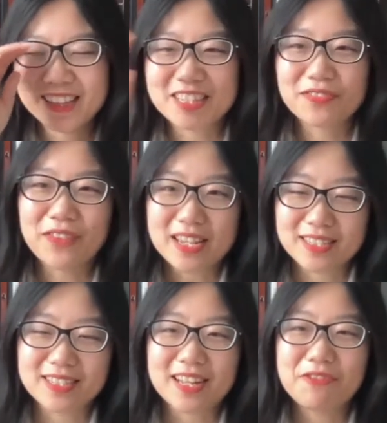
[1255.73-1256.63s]
these
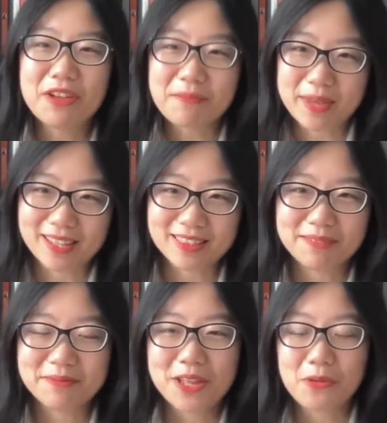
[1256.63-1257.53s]
faces and remake
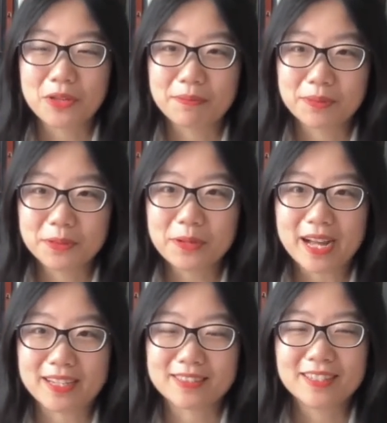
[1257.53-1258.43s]
them with blue
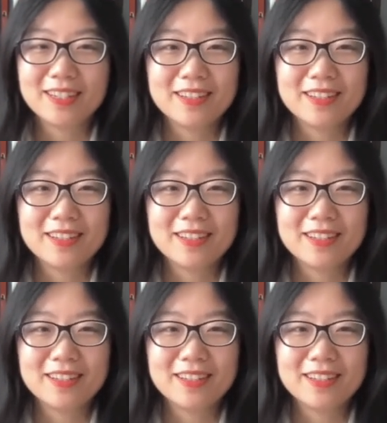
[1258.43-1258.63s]
eyes.